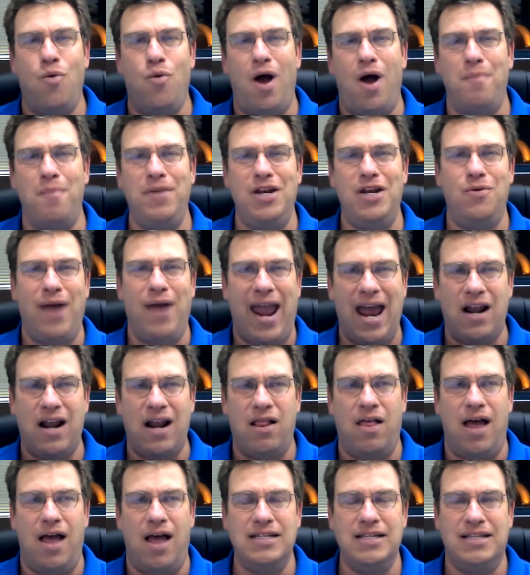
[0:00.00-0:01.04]
want me to
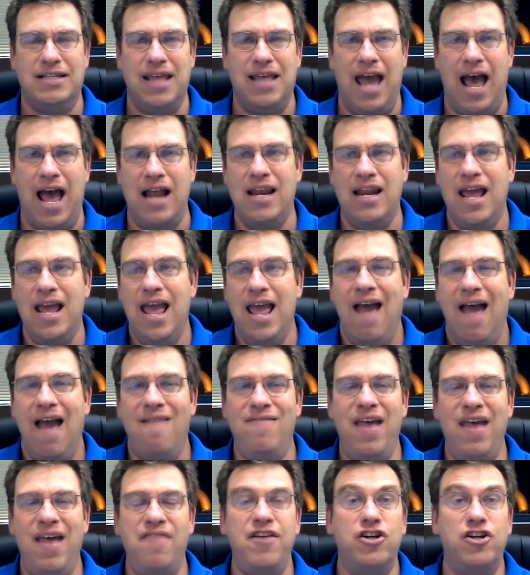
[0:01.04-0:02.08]
analyze that.
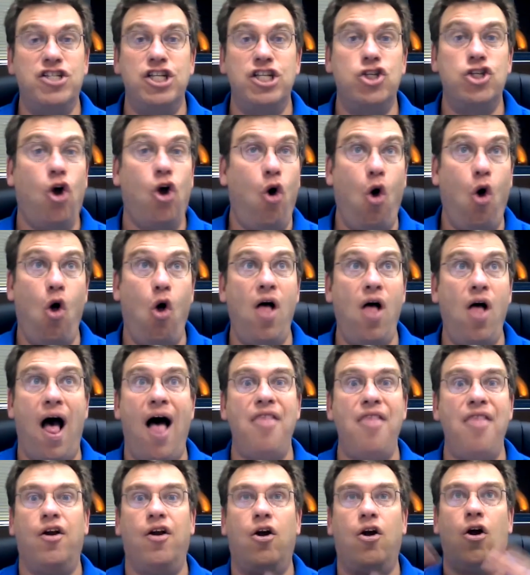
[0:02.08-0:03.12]
And then there's this whole
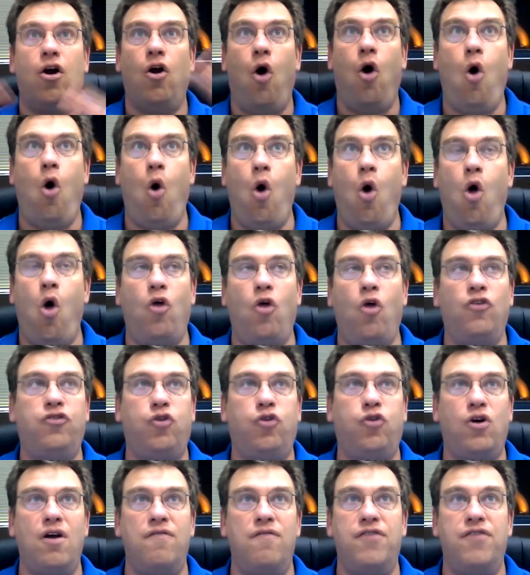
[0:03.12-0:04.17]
other
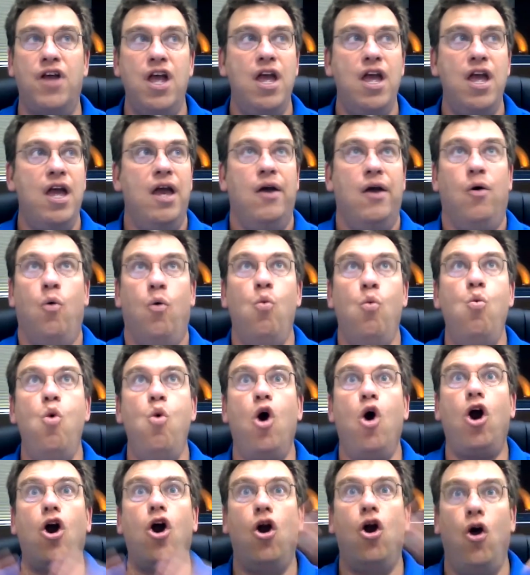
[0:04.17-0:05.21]
sort of
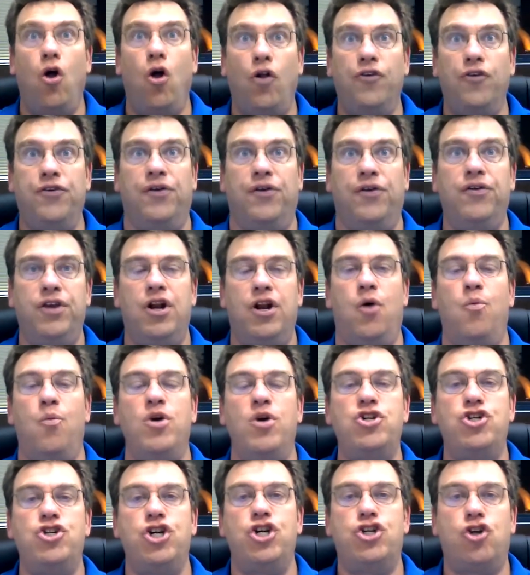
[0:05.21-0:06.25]
world,
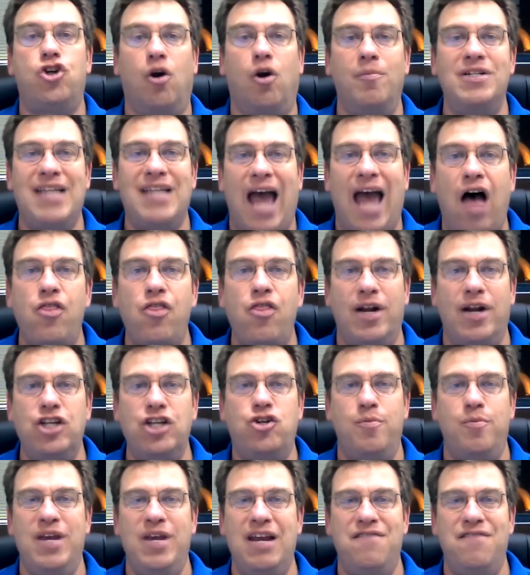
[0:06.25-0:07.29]
which determines how the money
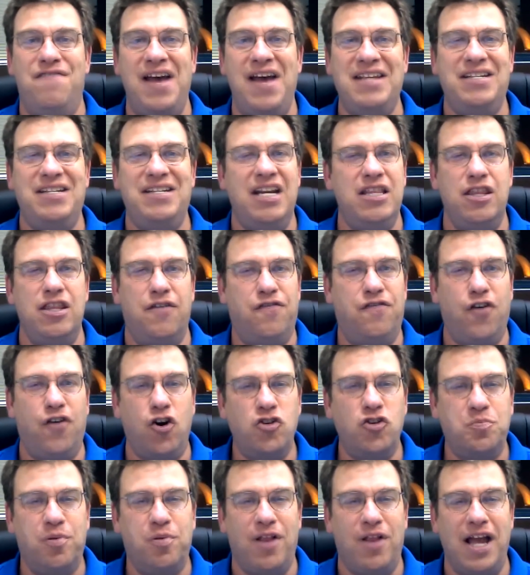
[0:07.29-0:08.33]
should be invested in the
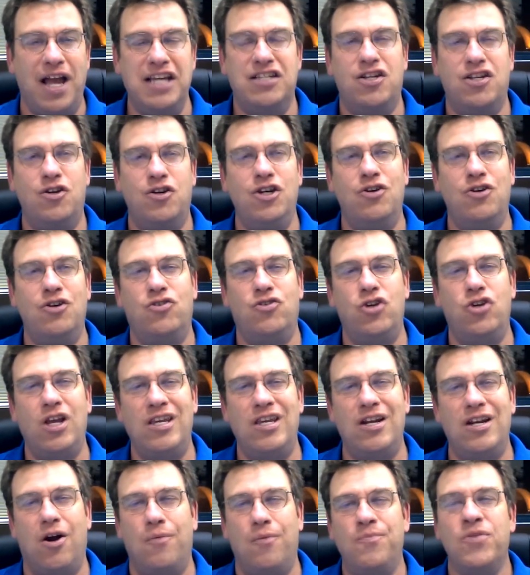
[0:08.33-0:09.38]
first place. So
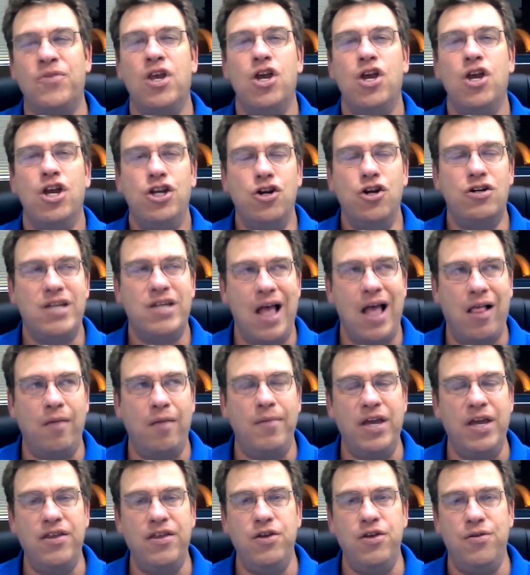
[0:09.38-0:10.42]
you're
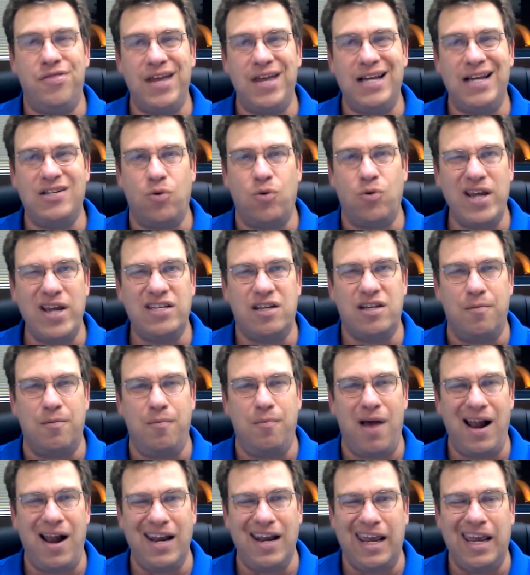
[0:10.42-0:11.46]
telling me that you think it's a waste of
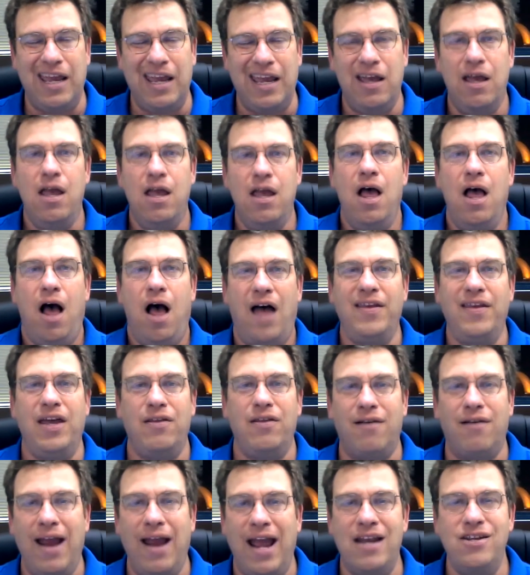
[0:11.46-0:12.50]
money. On the
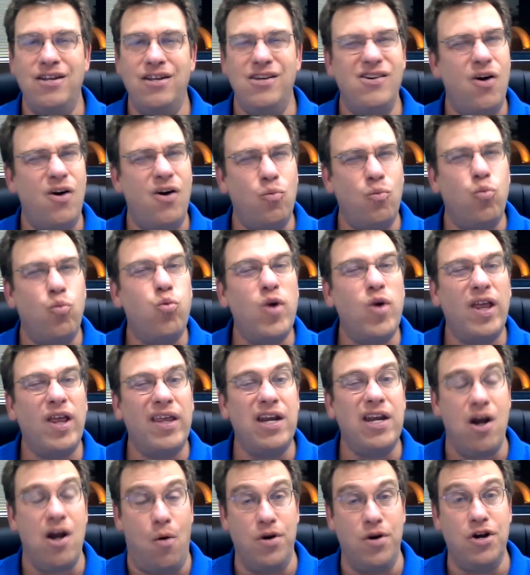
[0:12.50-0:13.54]
other hand, you don't
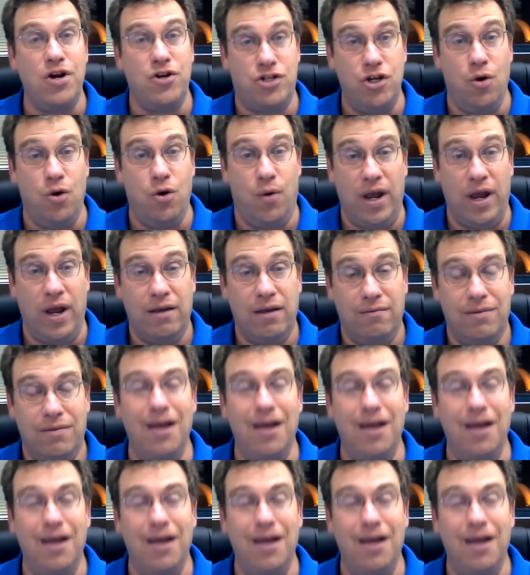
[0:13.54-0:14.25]
really know what you're doing.